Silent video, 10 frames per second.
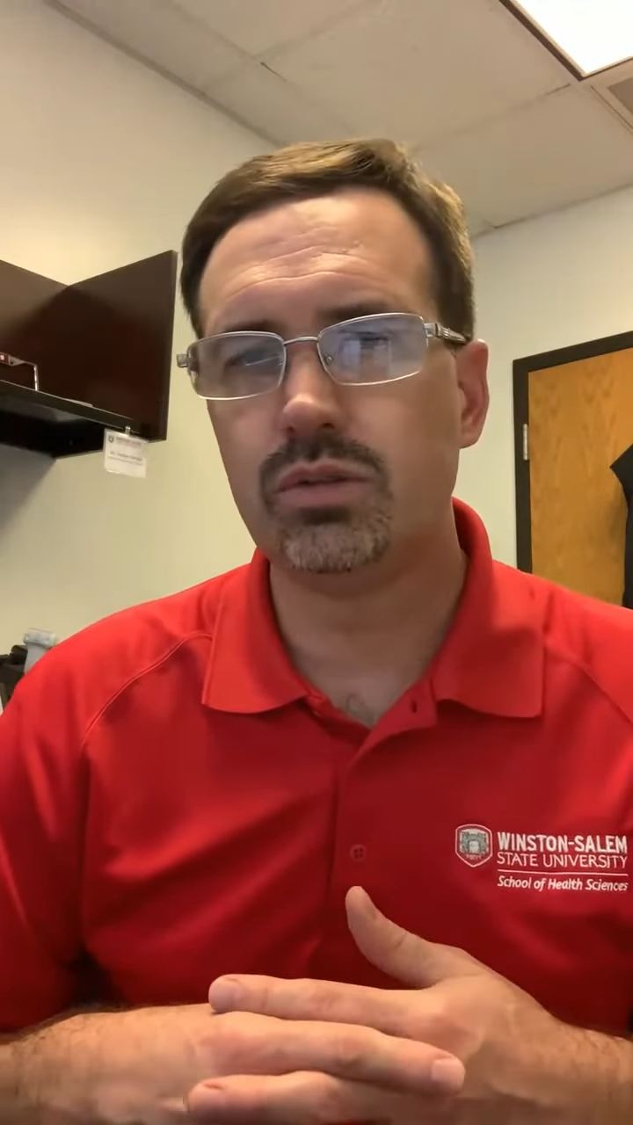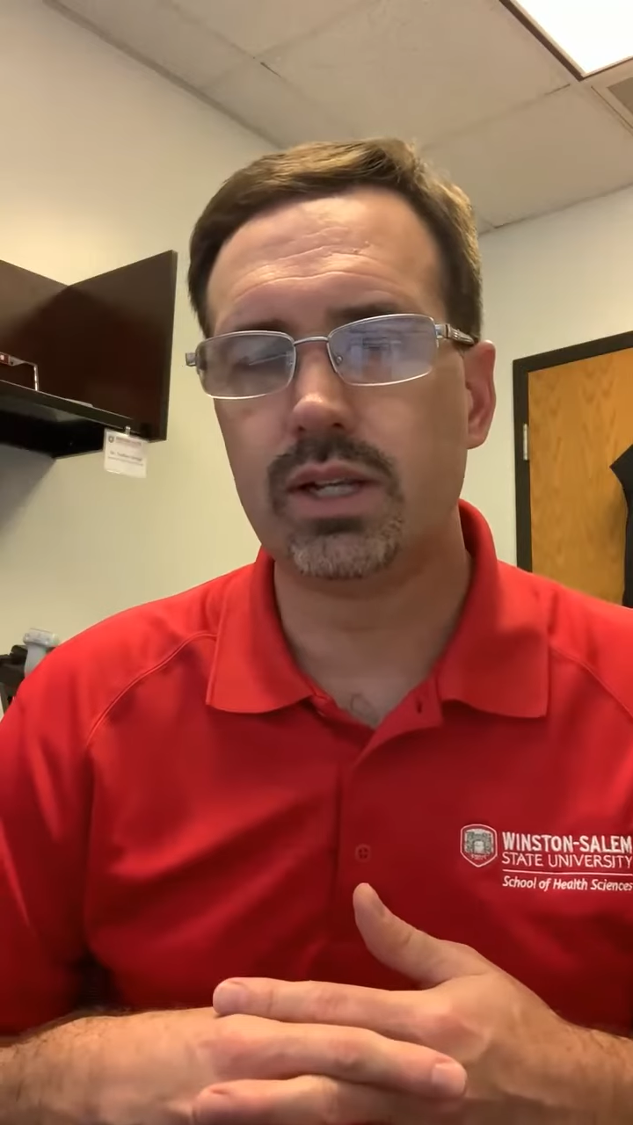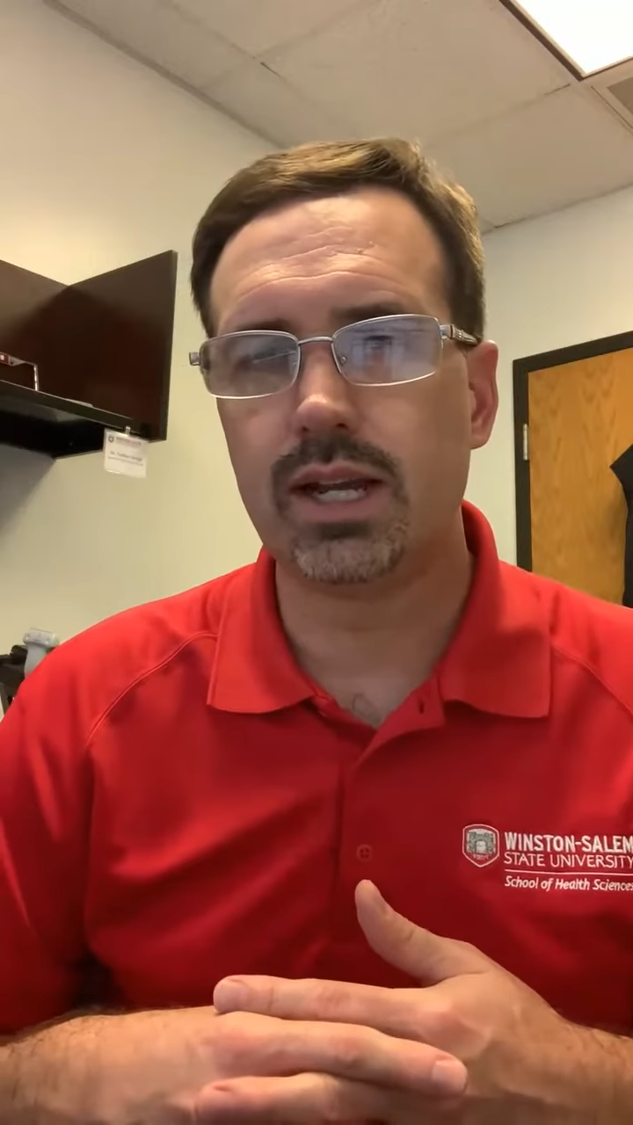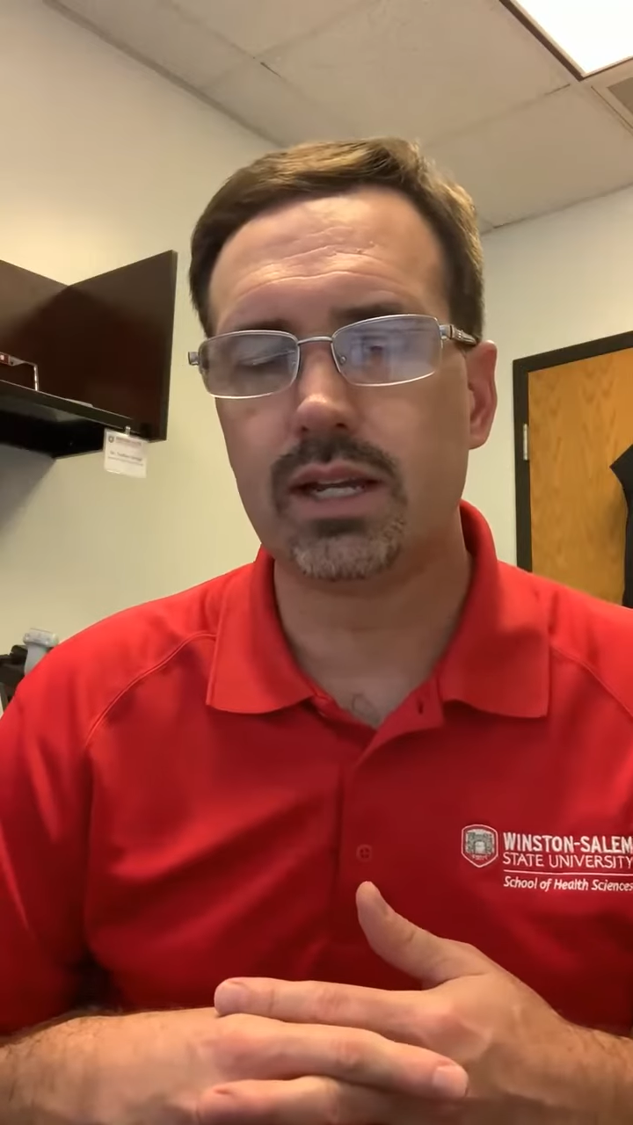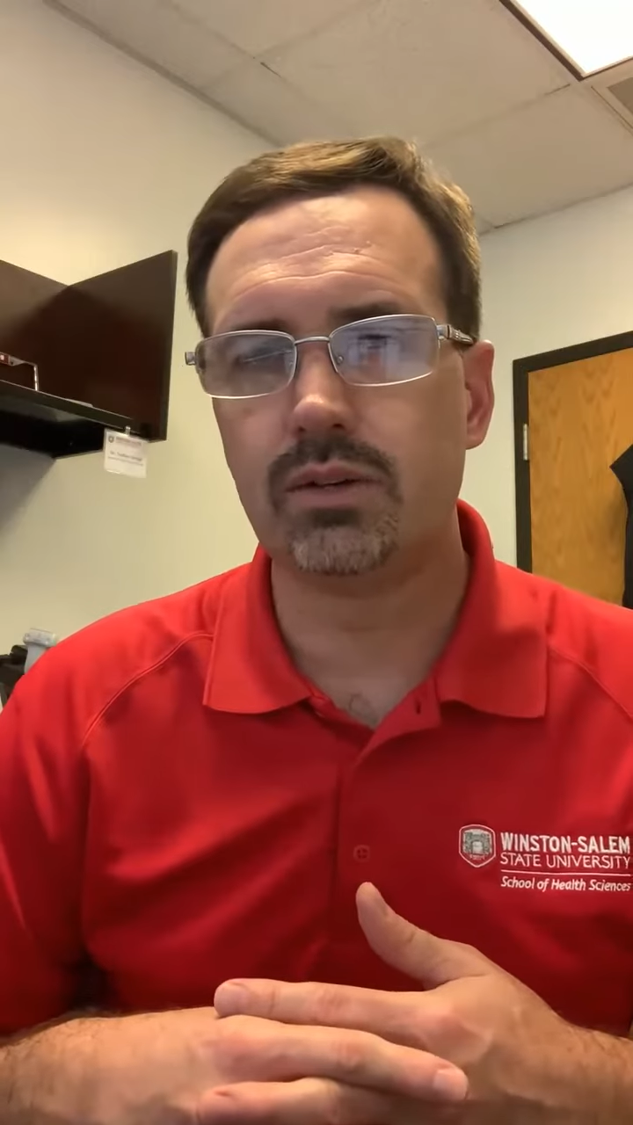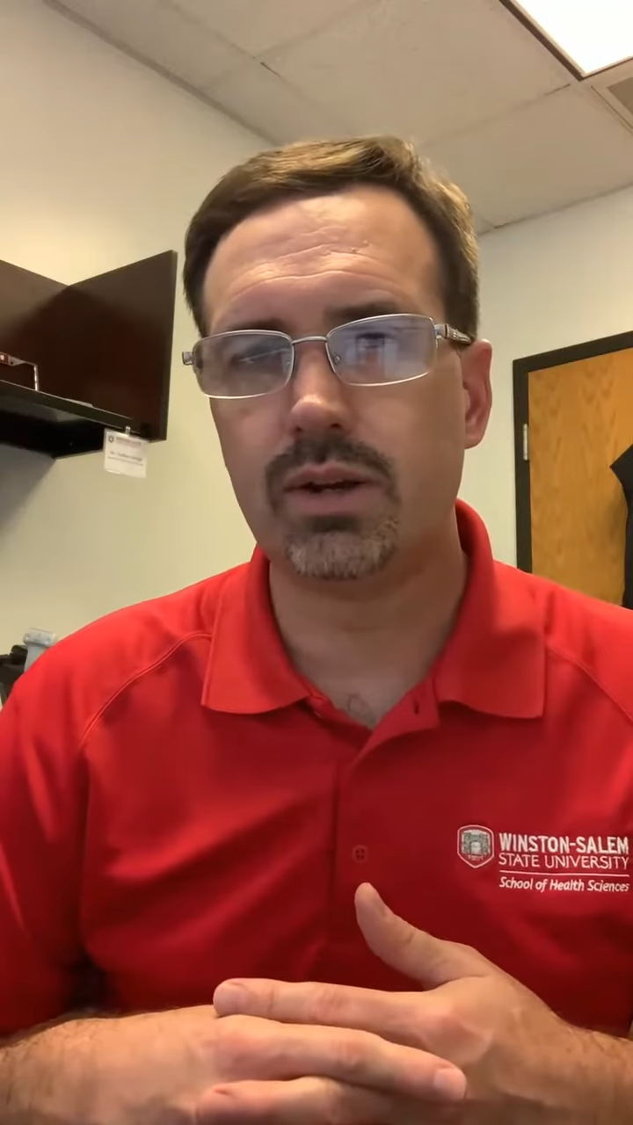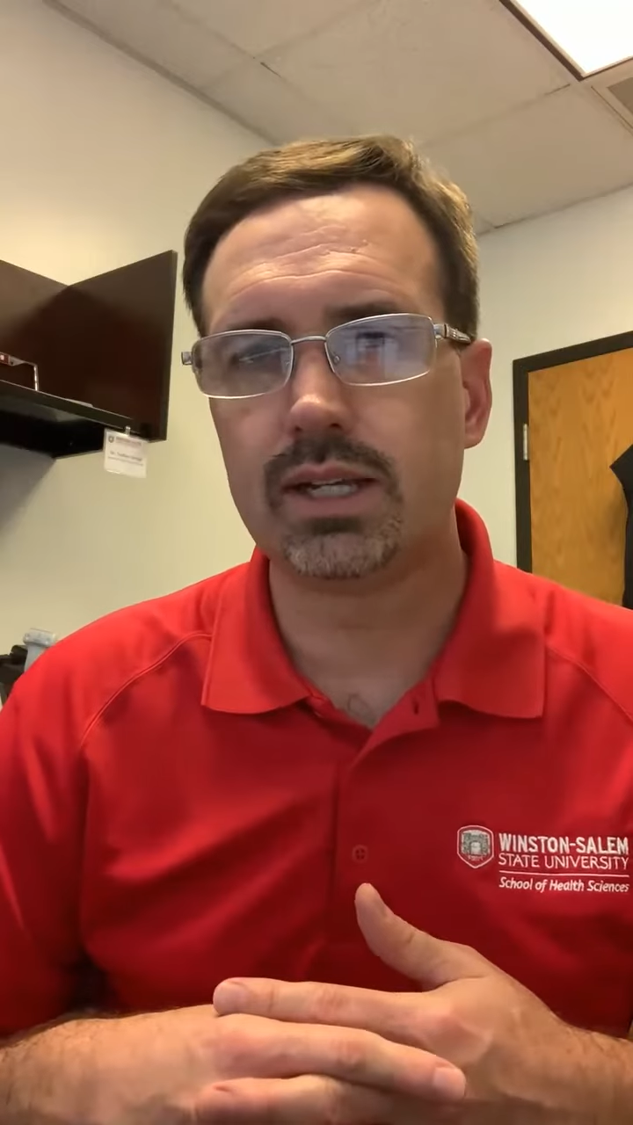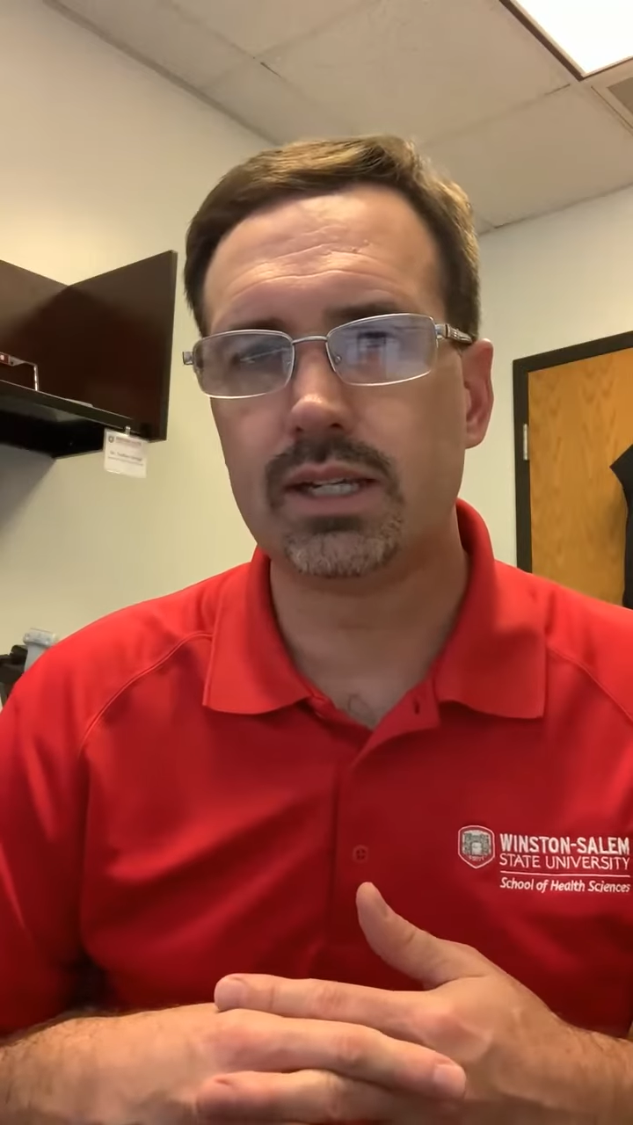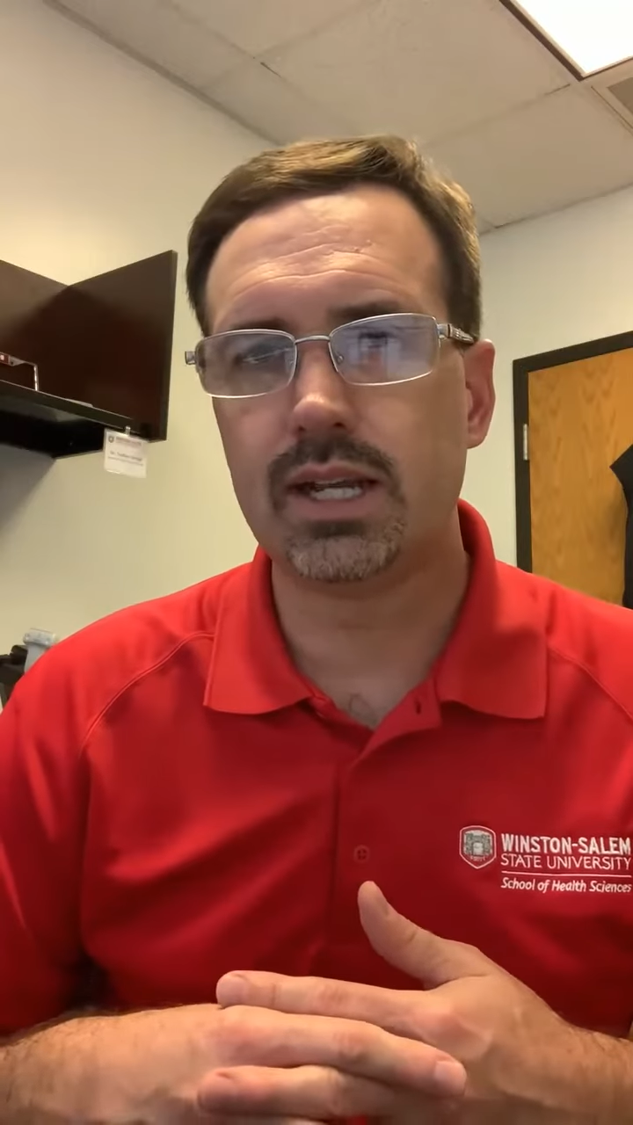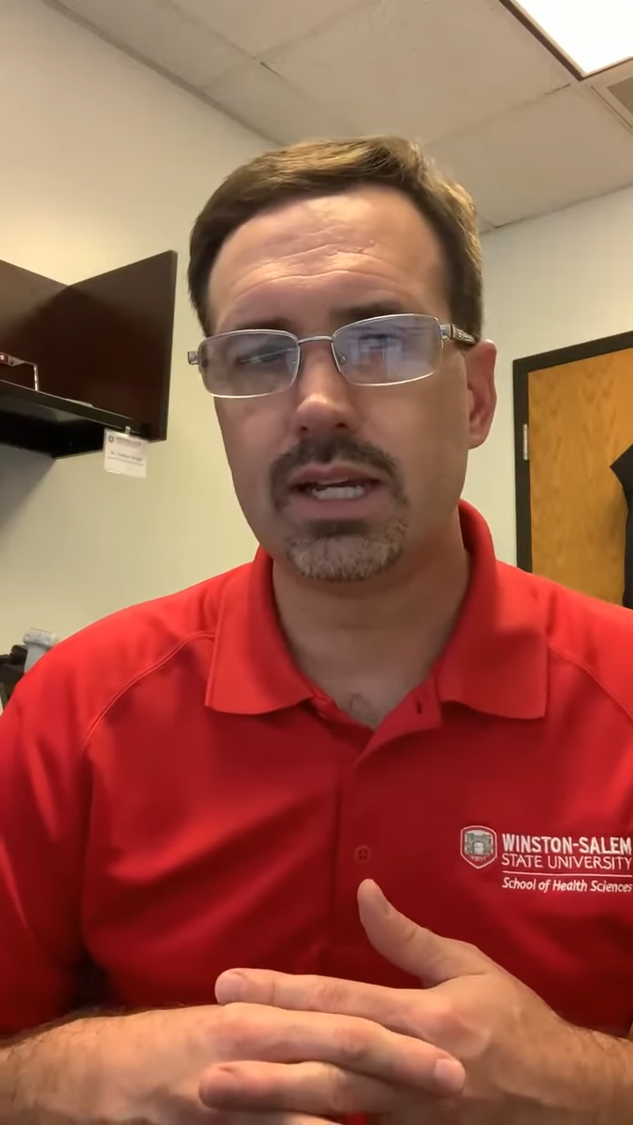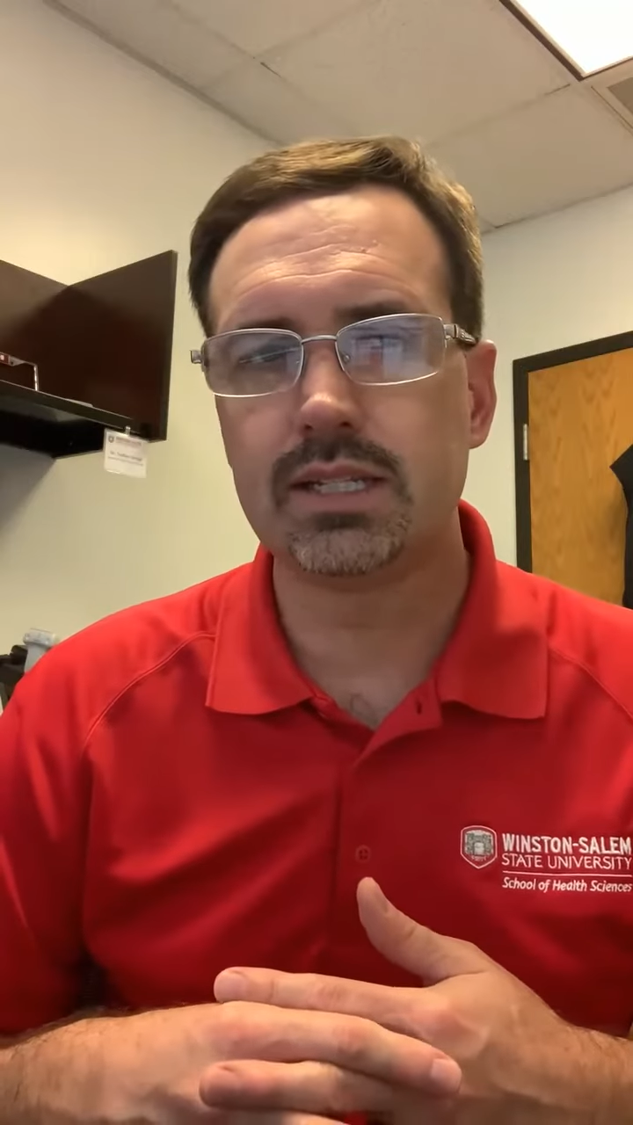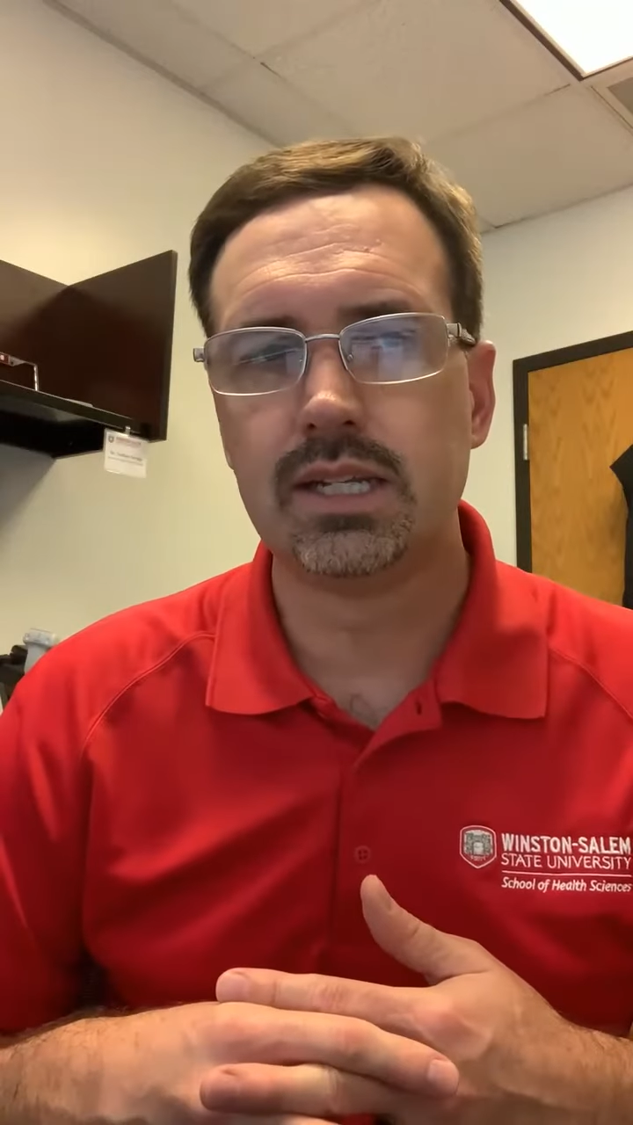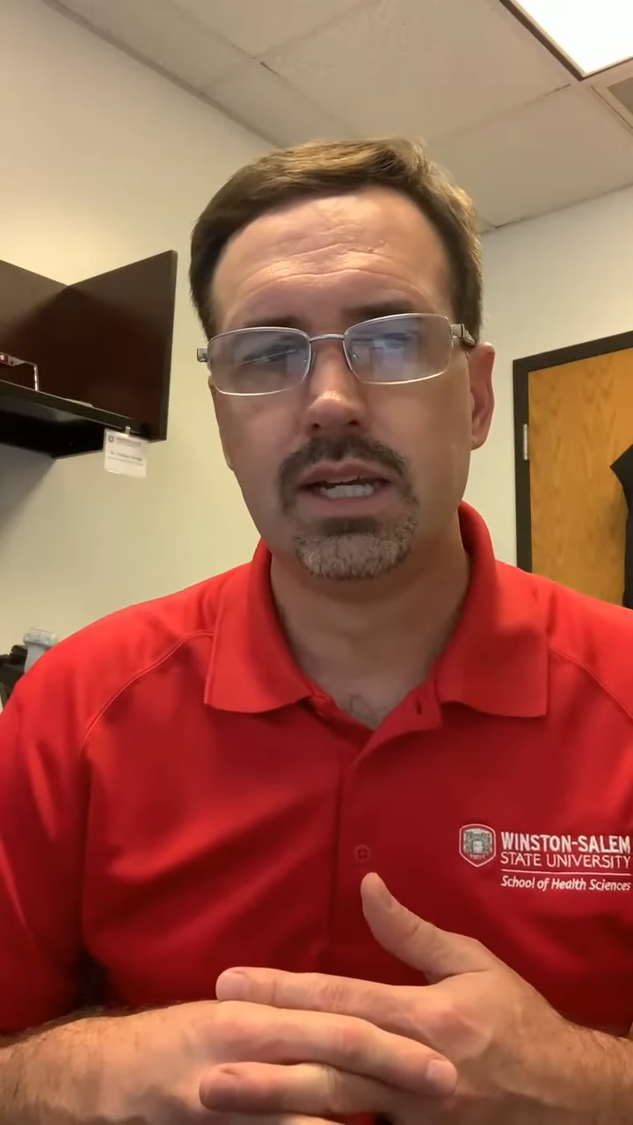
that I had recognized,